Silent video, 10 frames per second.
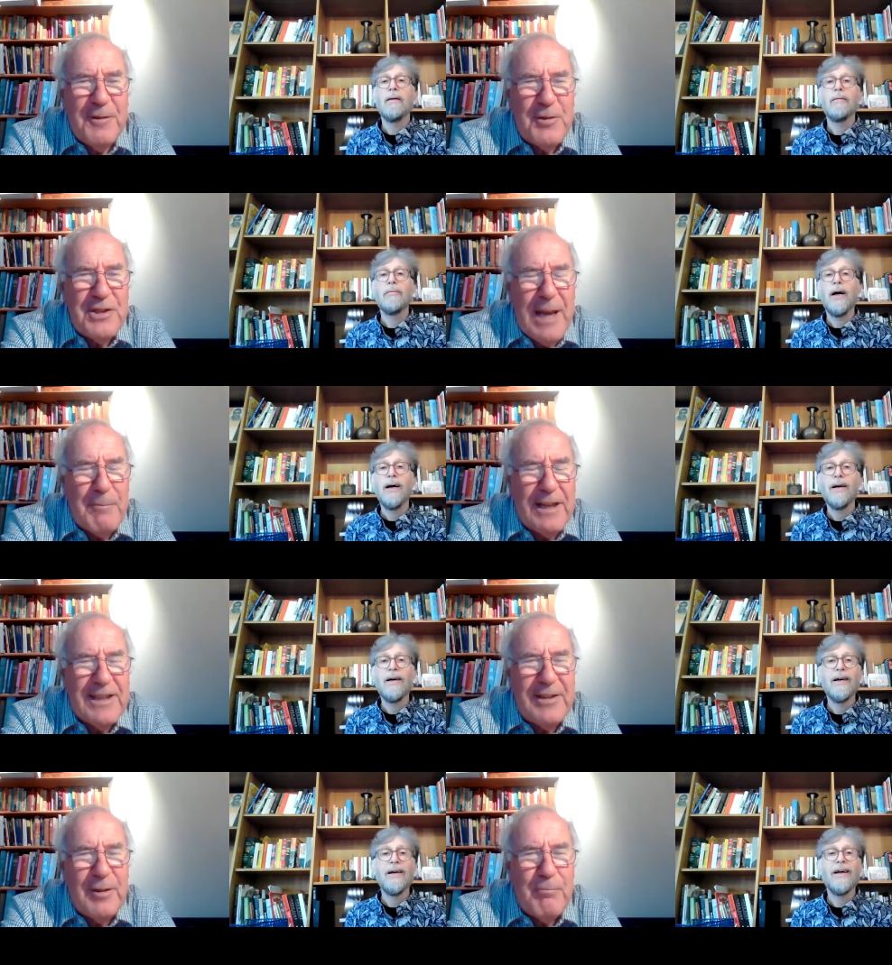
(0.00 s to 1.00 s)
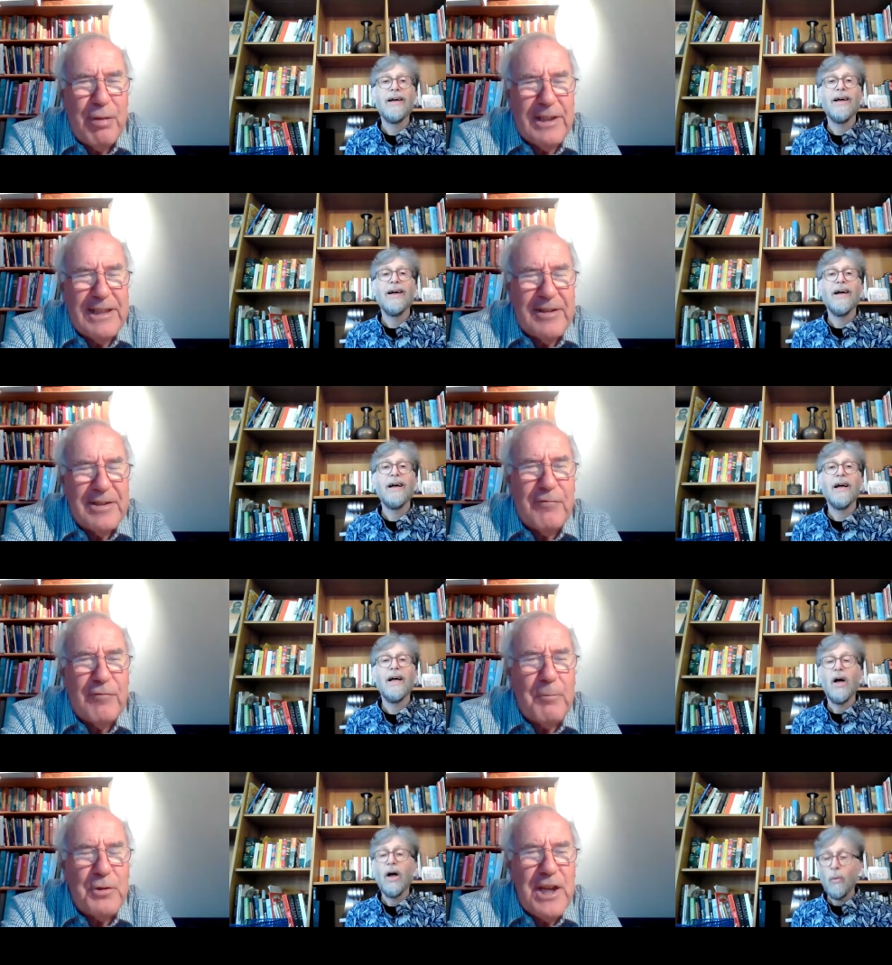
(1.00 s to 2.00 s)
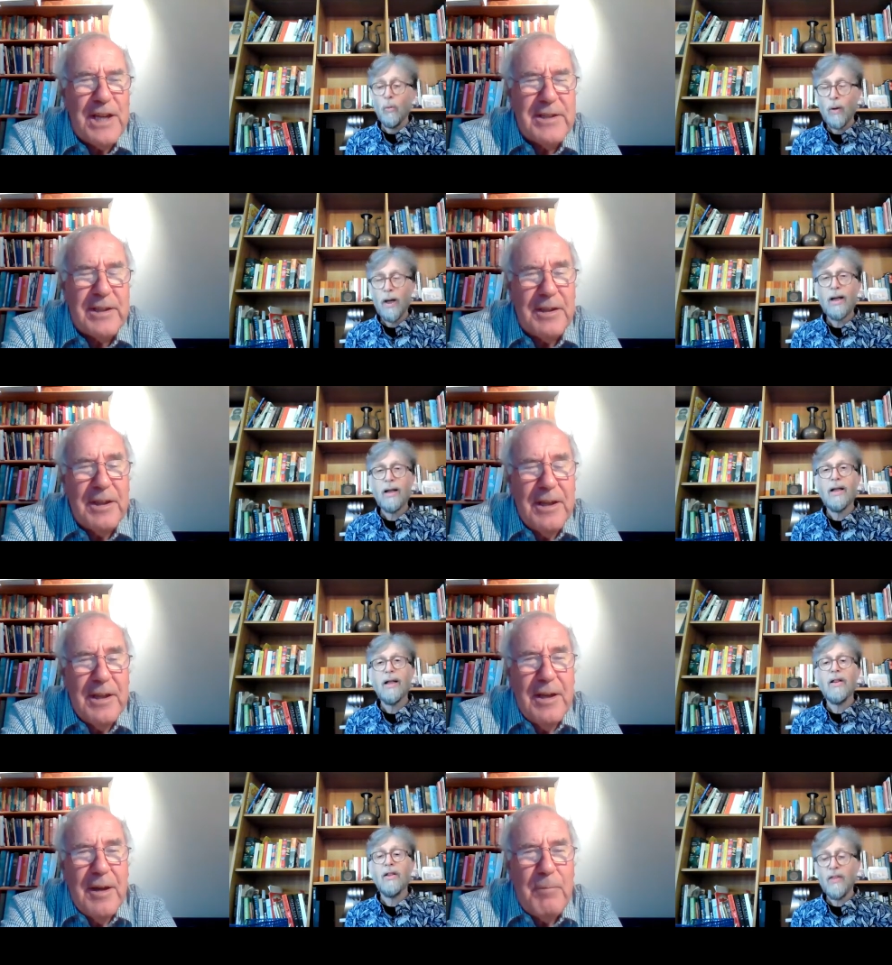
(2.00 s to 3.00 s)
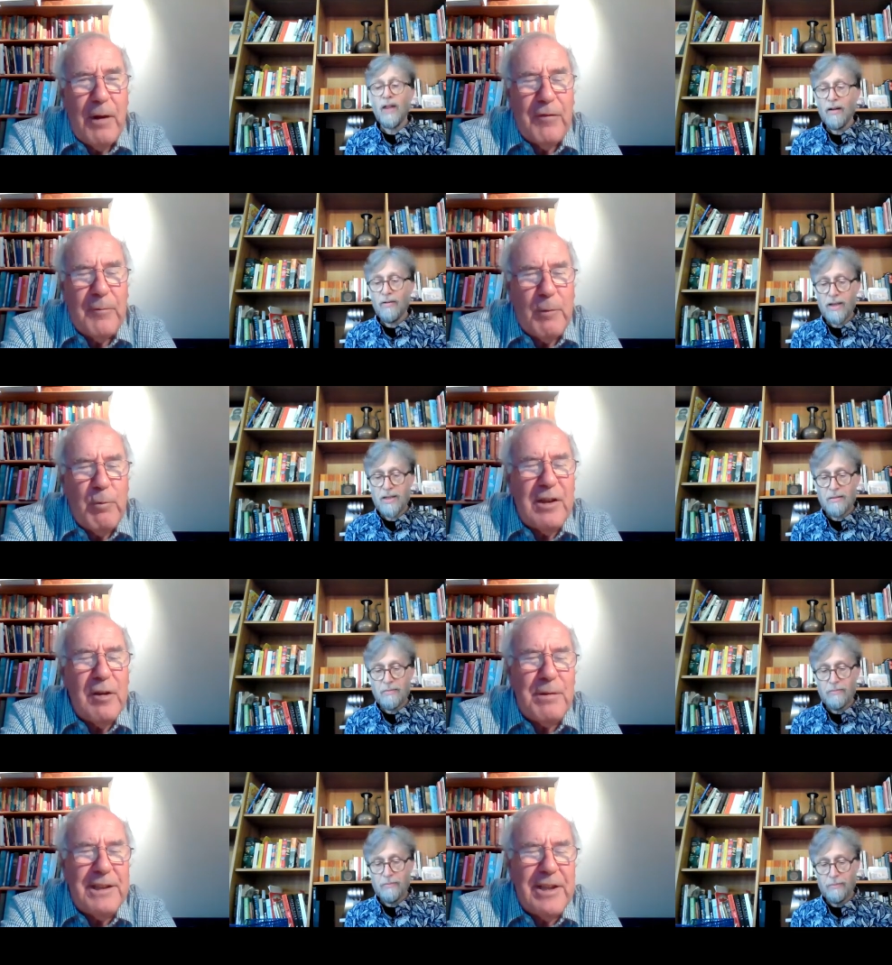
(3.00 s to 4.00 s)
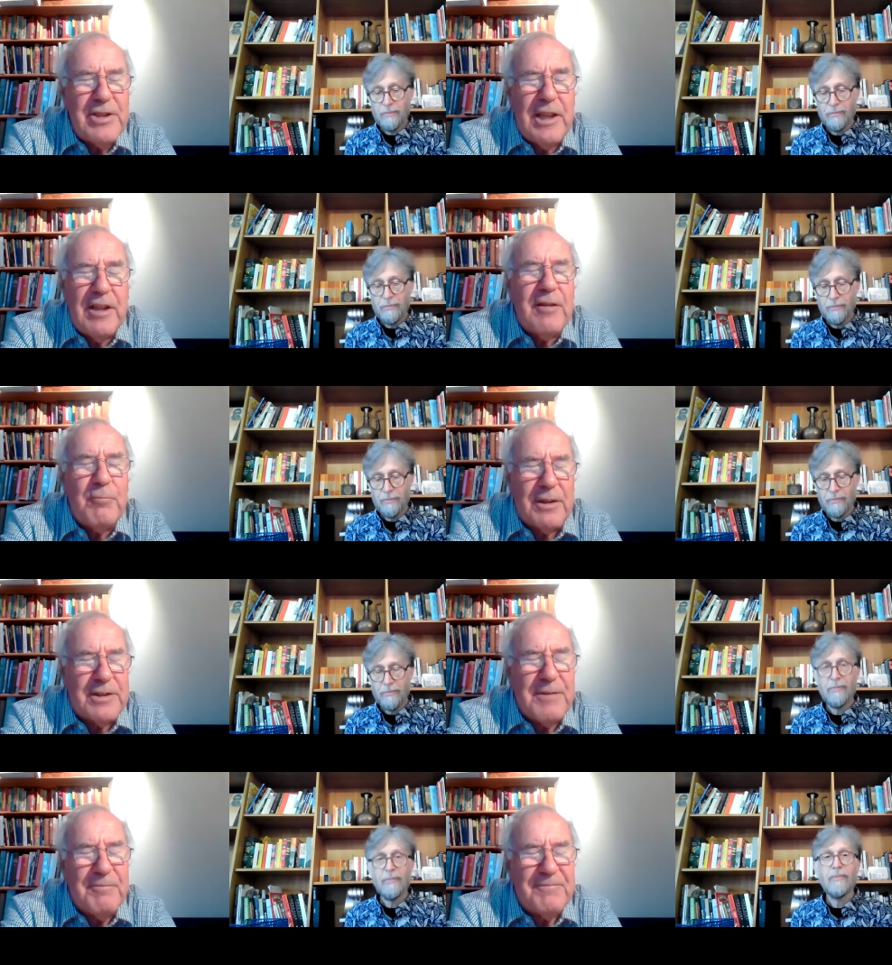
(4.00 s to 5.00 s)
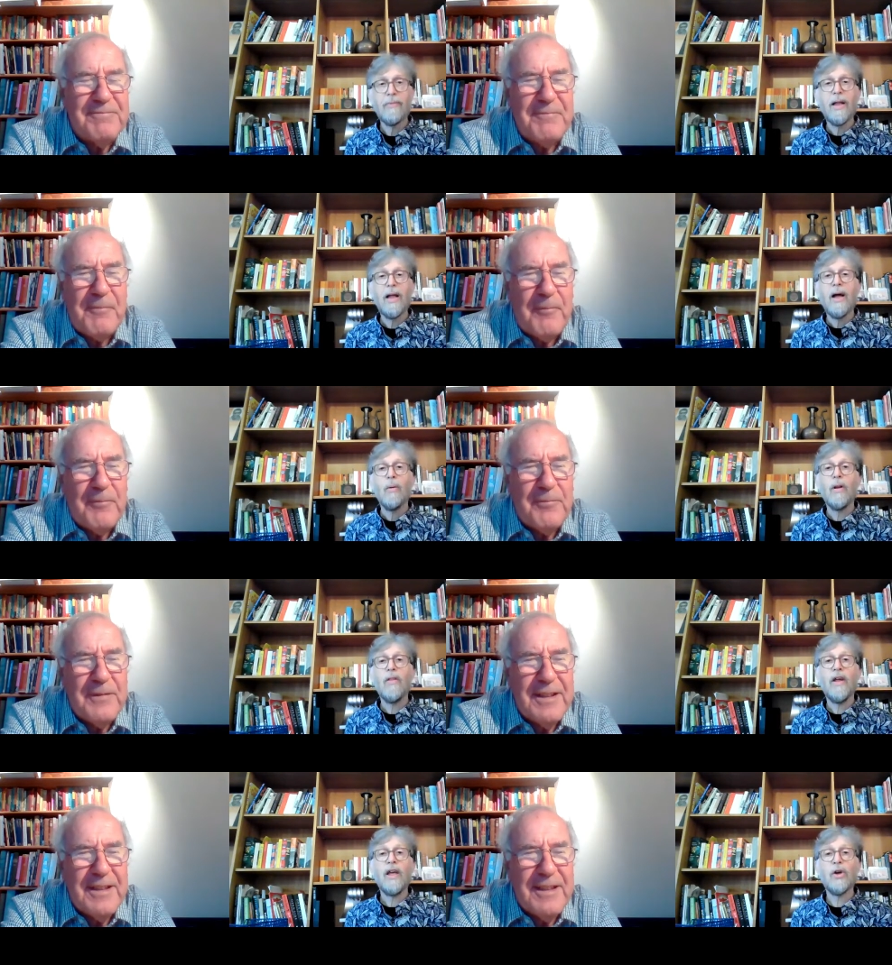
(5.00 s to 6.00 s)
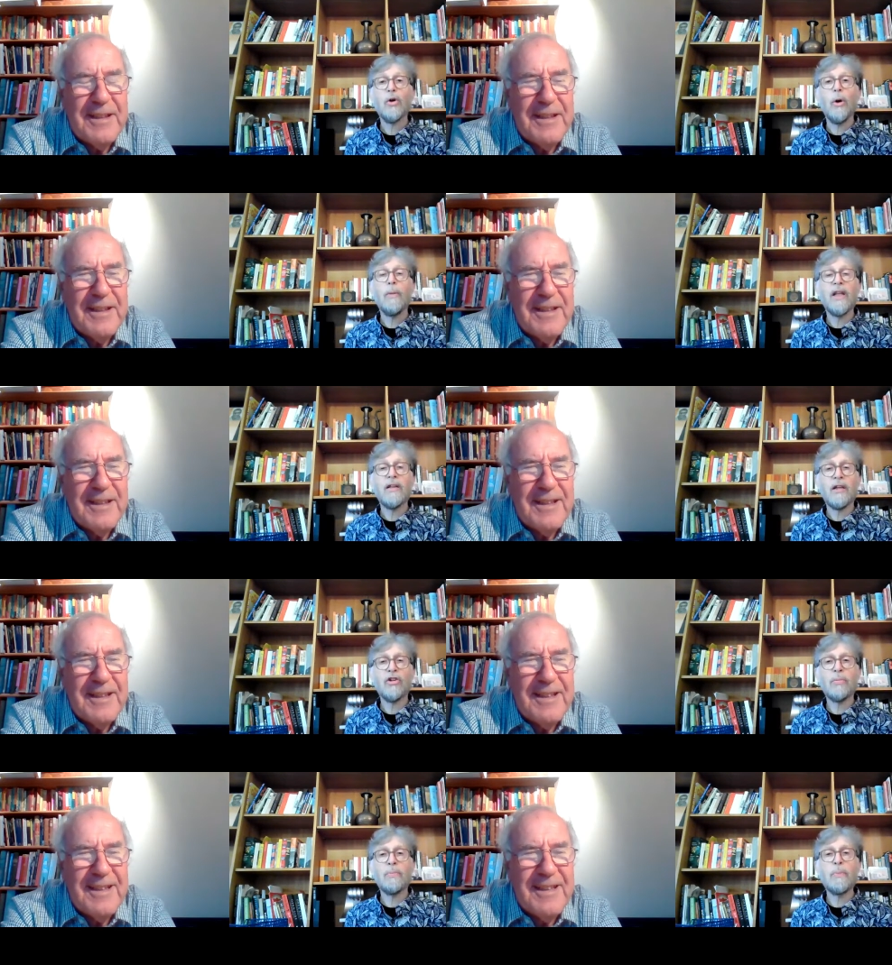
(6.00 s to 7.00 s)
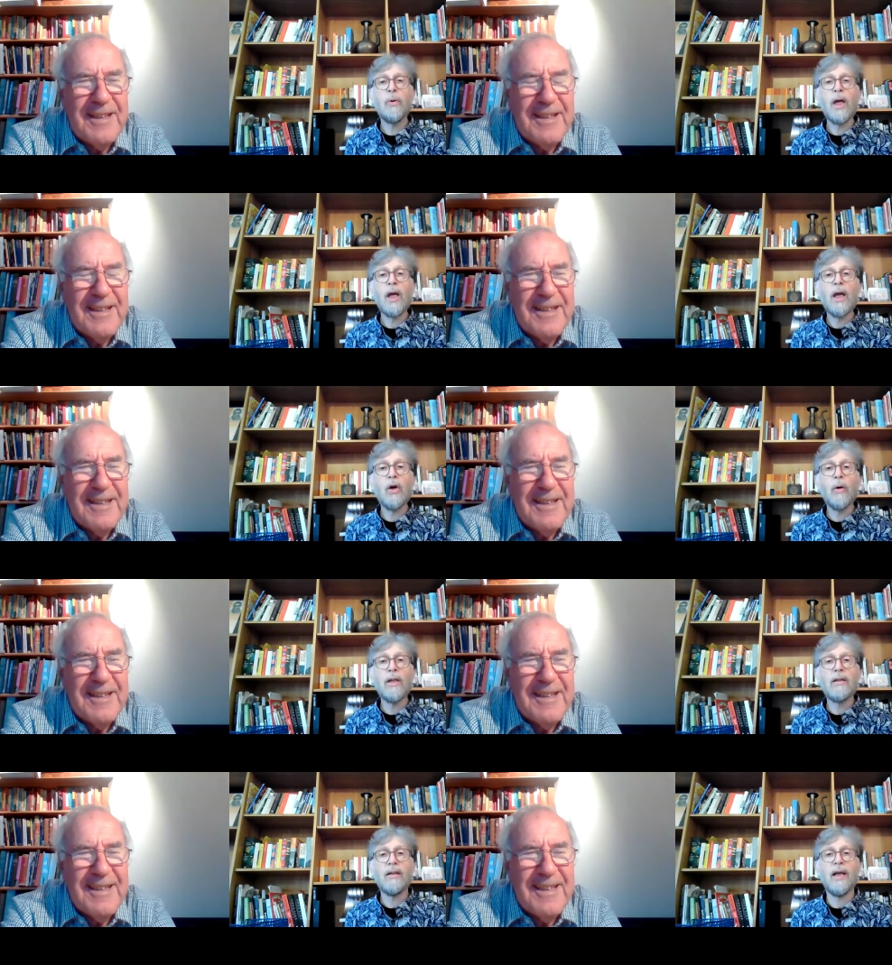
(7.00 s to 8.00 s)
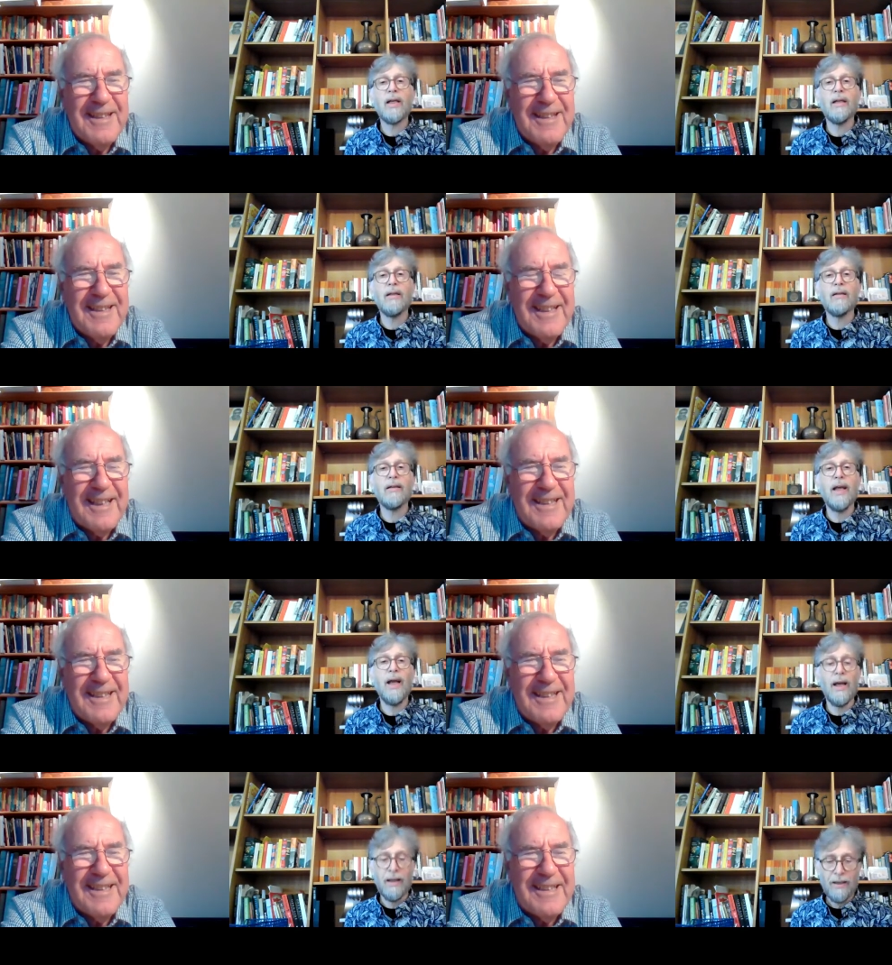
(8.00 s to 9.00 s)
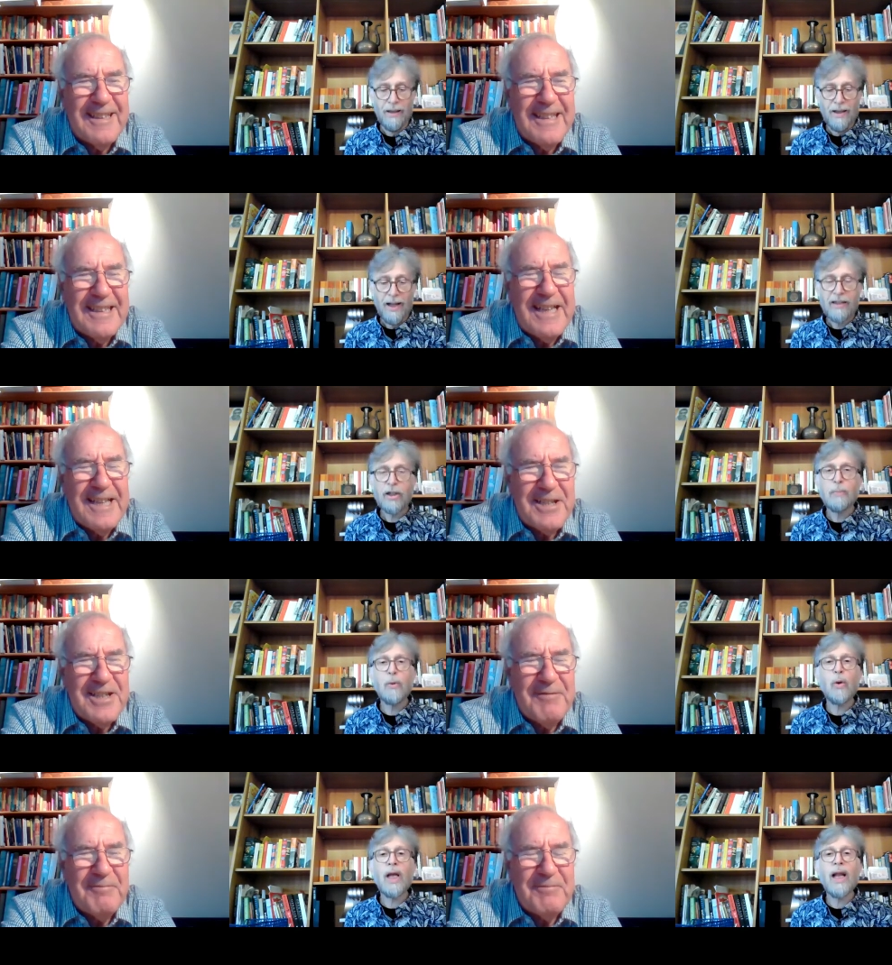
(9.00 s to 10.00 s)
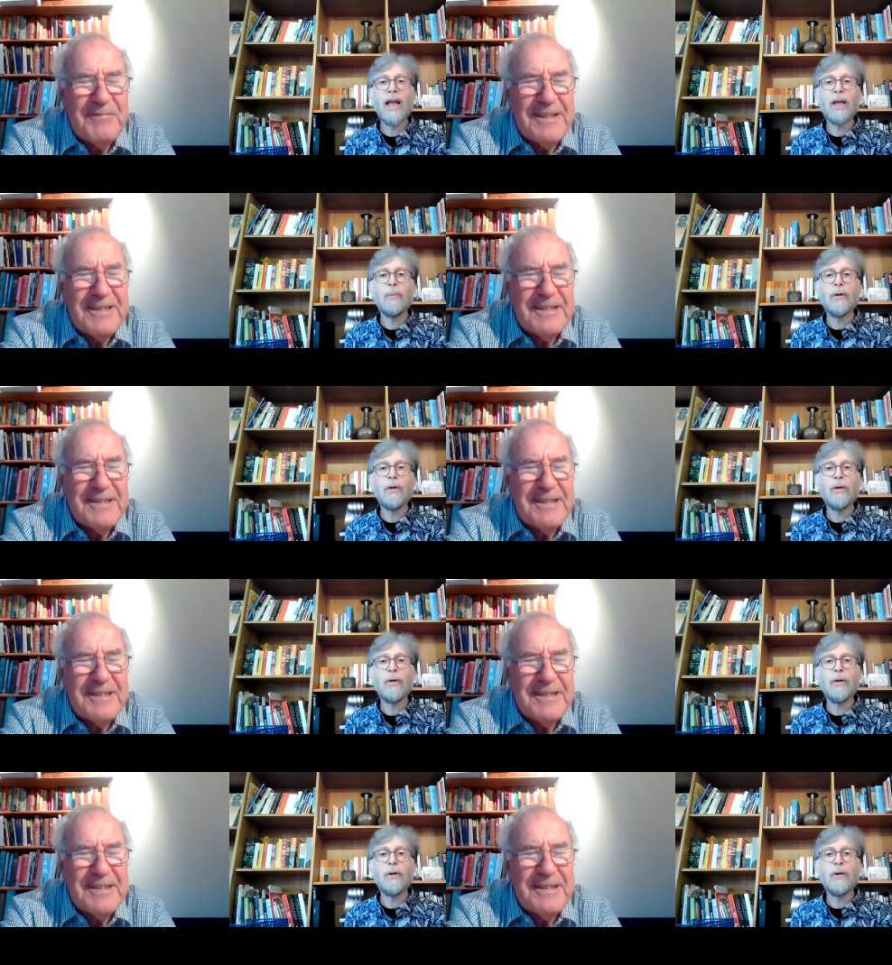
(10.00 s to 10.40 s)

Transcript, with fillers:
Speaker 1: whose name I cannot pronounce, from Chester. Well, but from is... the Wirral Peninsula, there
Speaker 2: was. Well, there you go. But there's a spooky coincidence there. A yes. spooky link